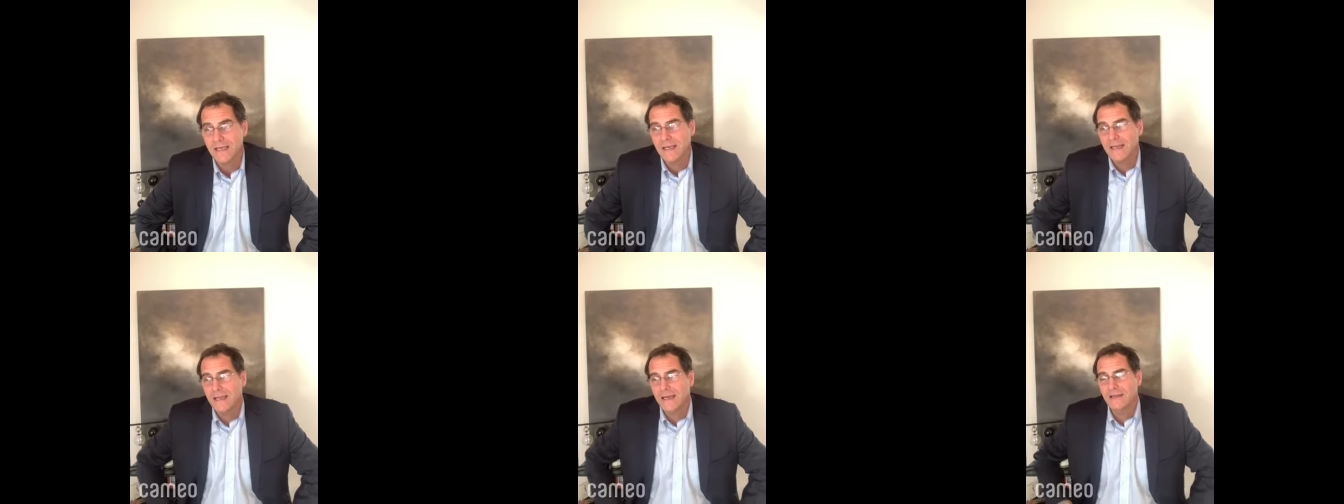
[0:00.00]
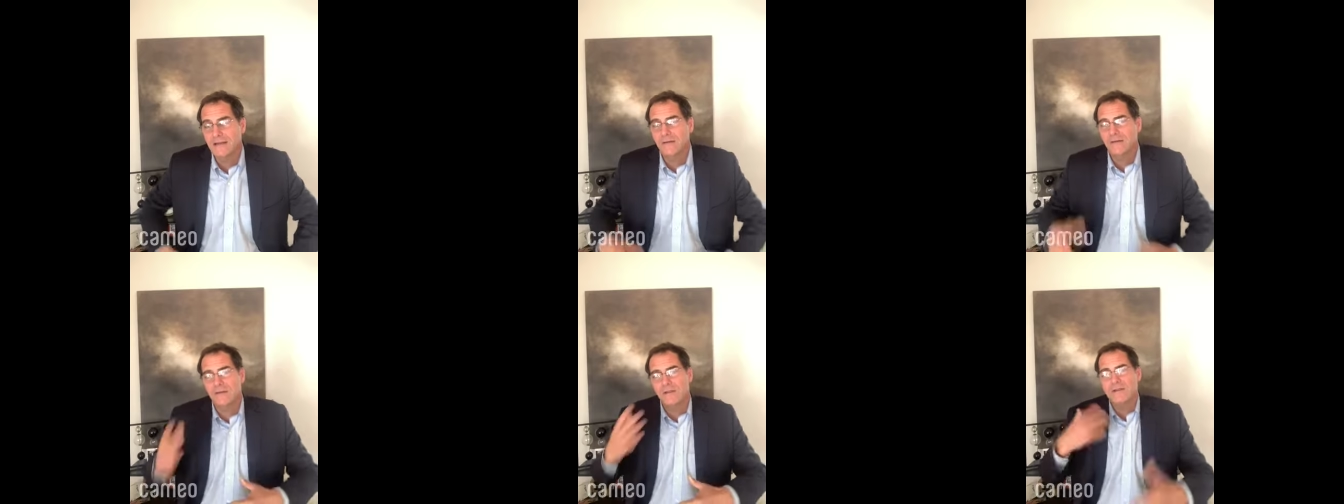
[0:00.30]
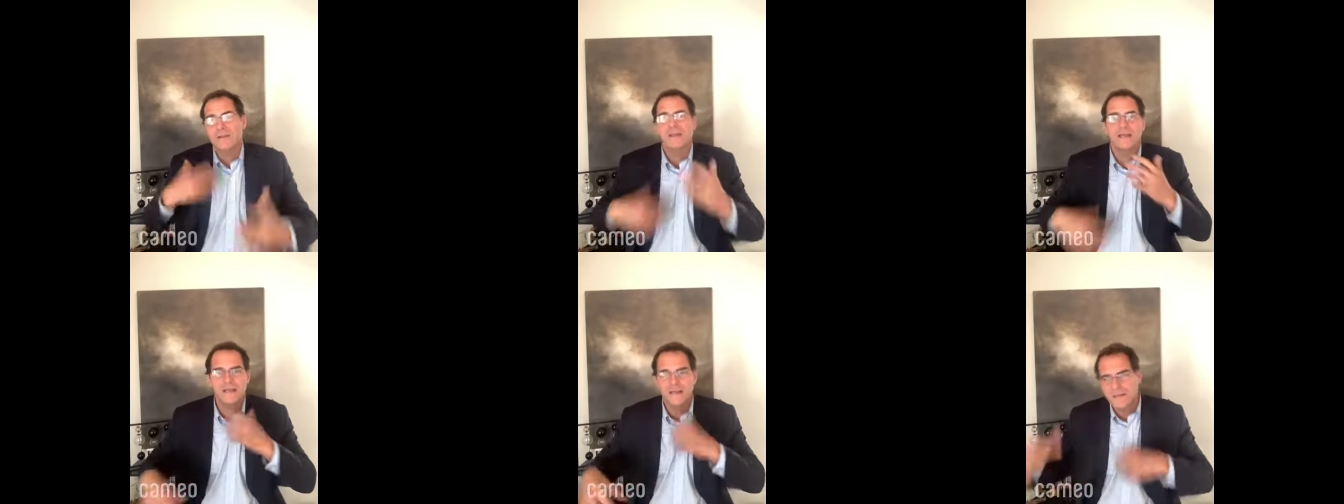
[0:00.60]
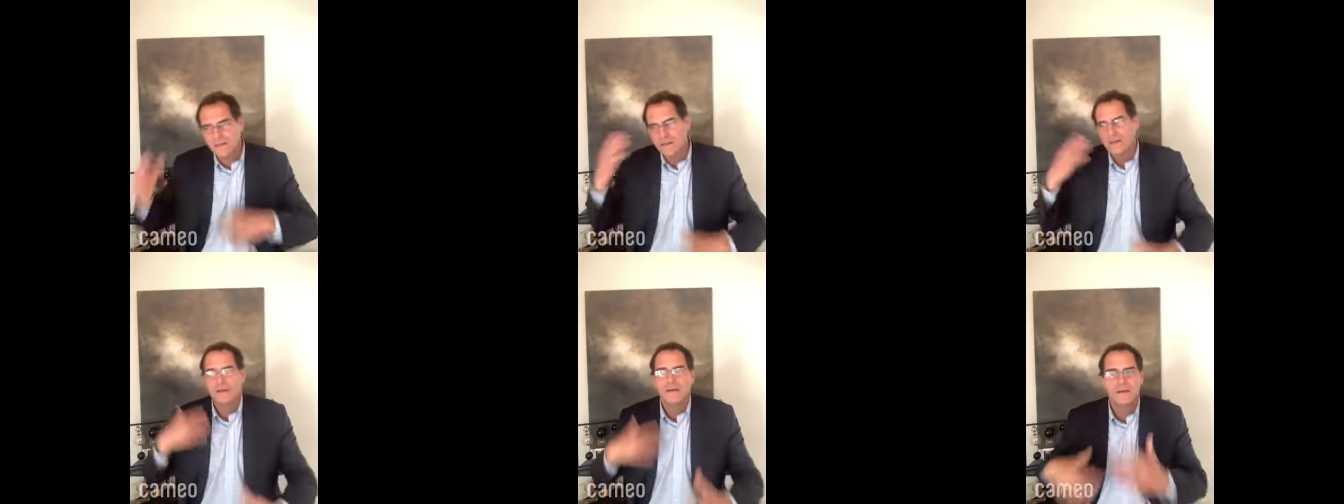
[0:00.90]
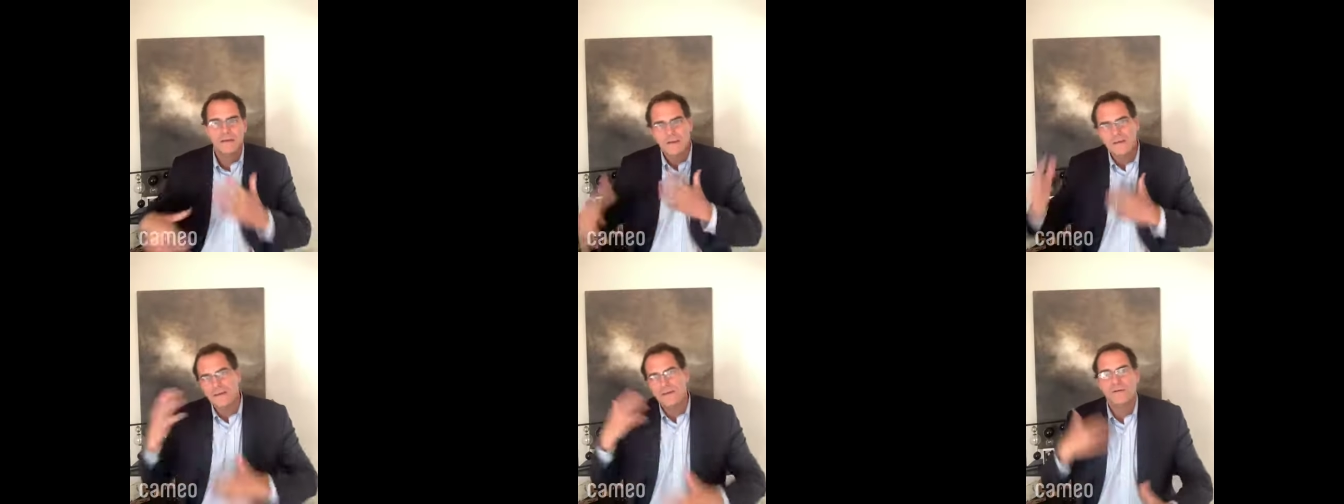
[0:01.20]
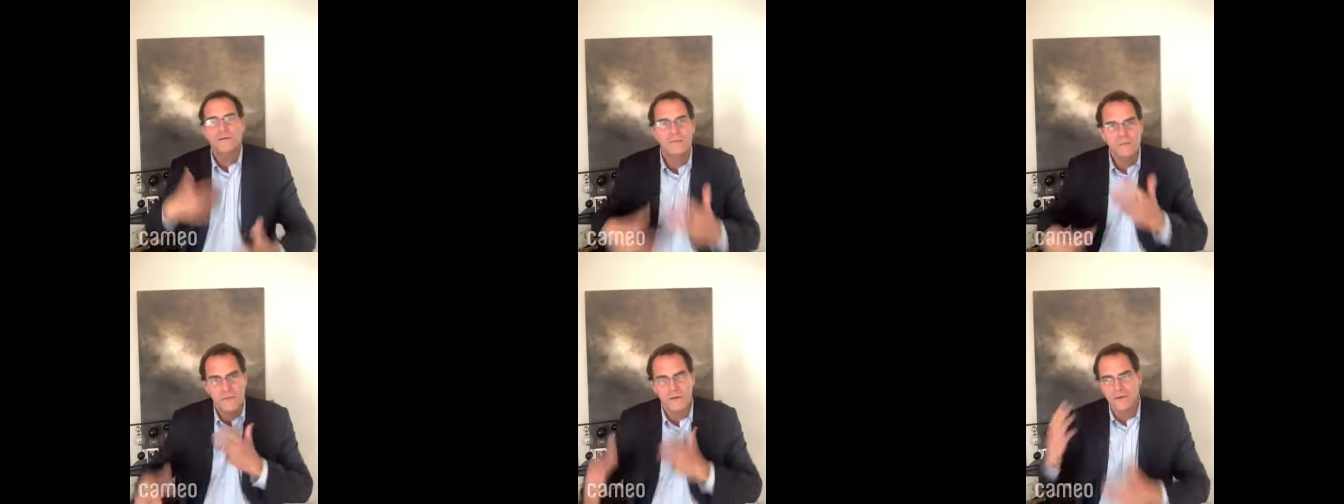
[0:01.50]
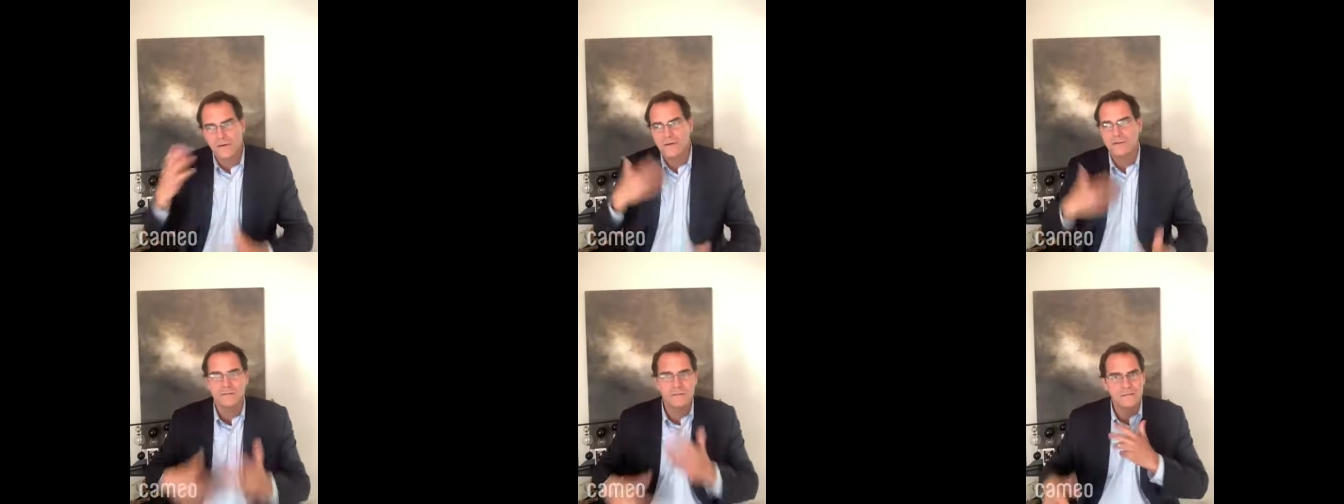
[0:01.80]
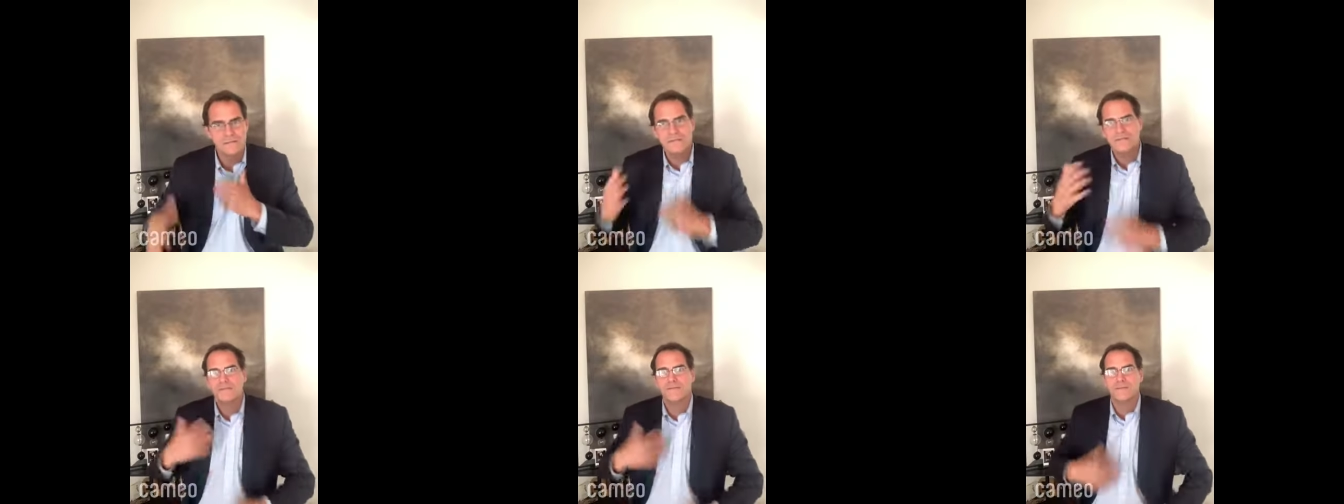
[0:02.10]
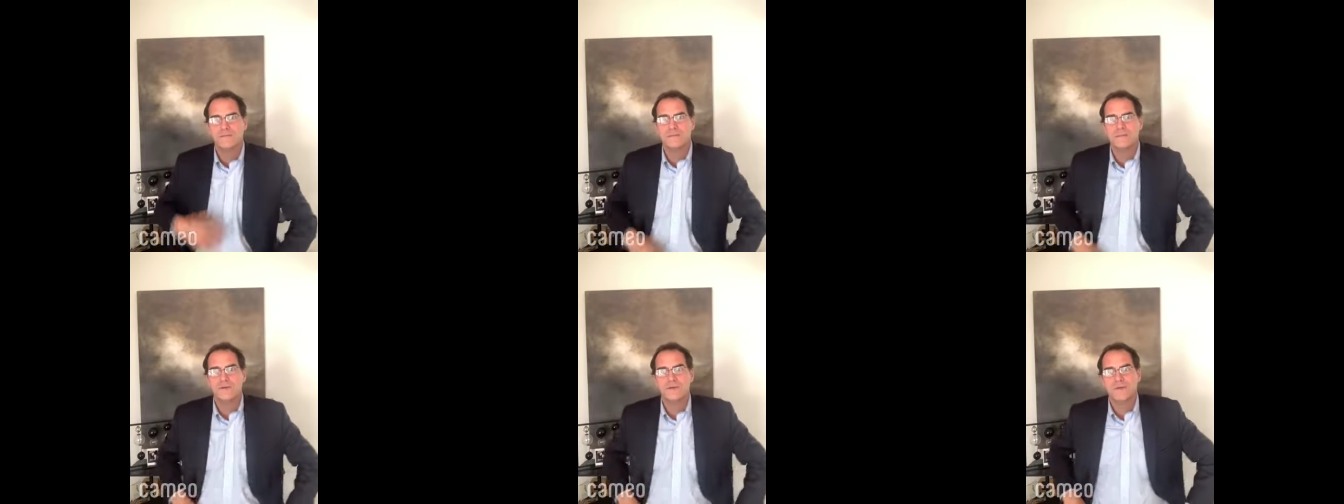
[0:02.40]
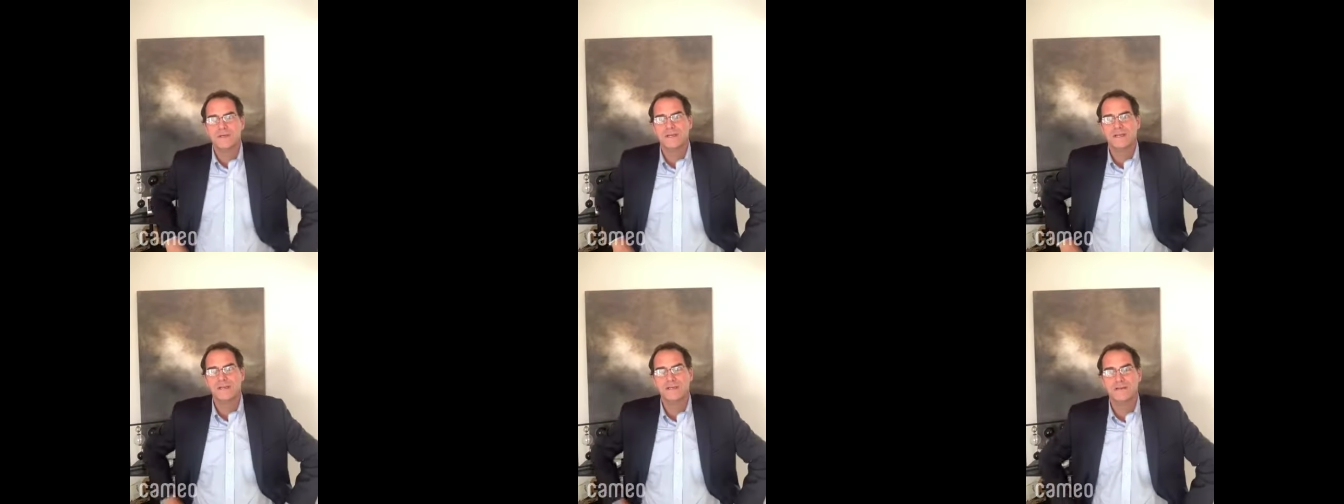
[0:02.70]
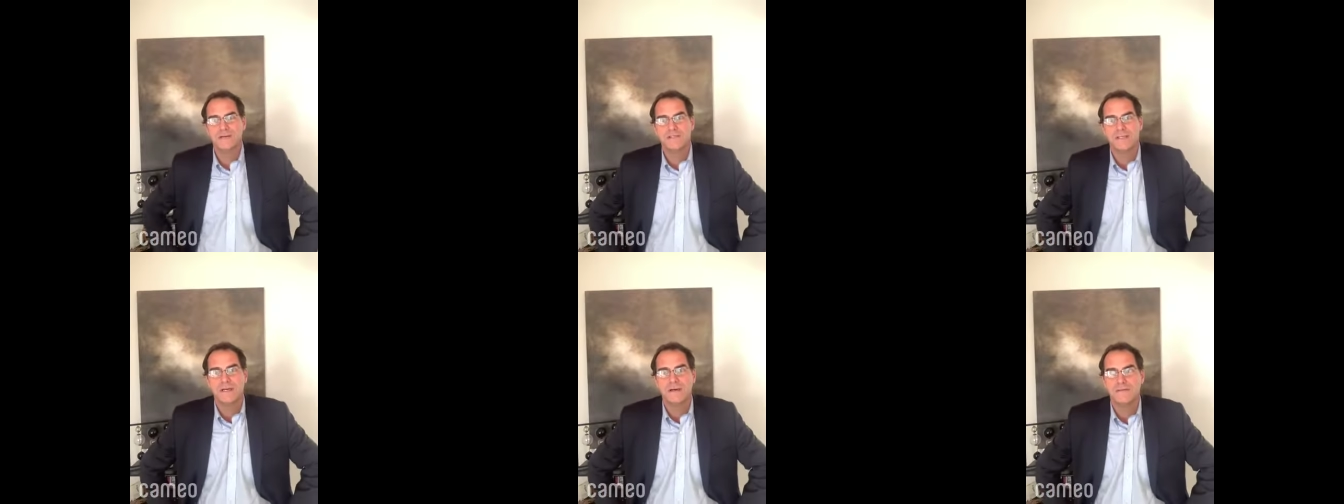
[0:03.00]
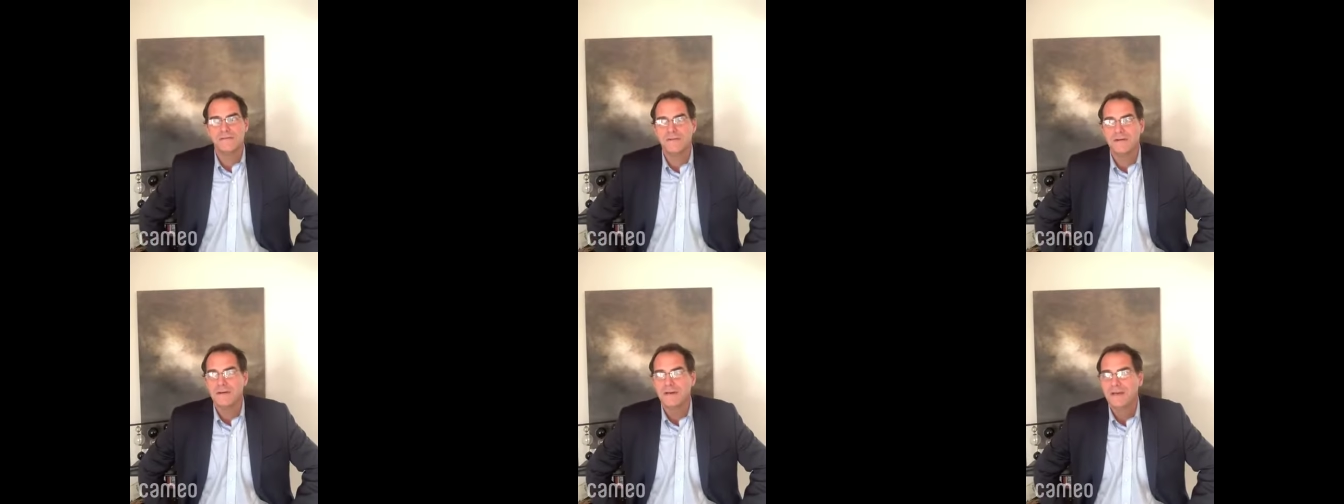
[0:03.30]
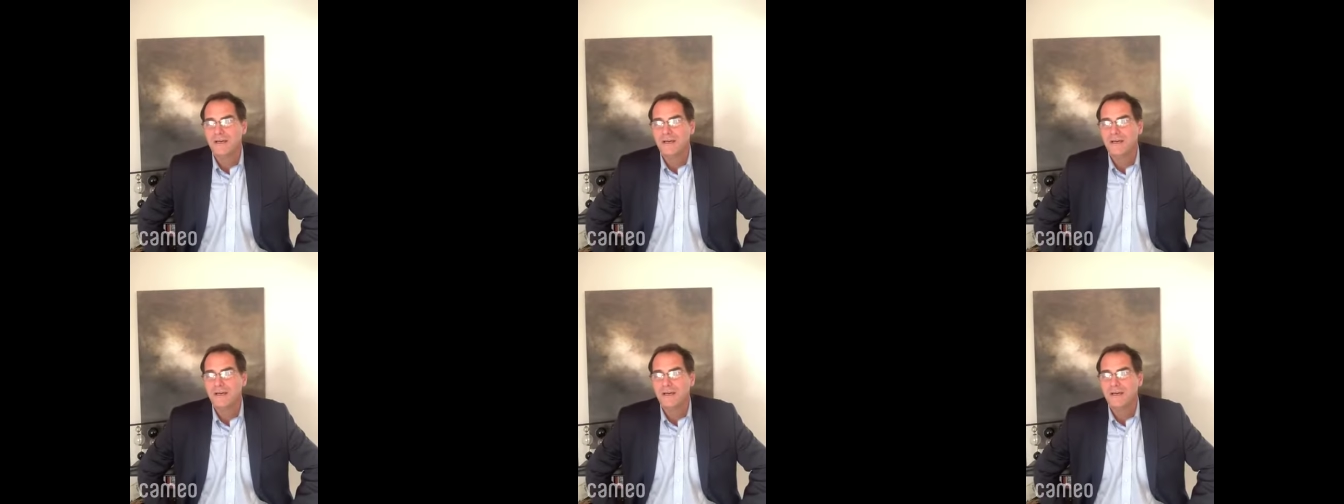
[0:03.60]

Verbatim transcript: And I know that like you learn from doing it yourself.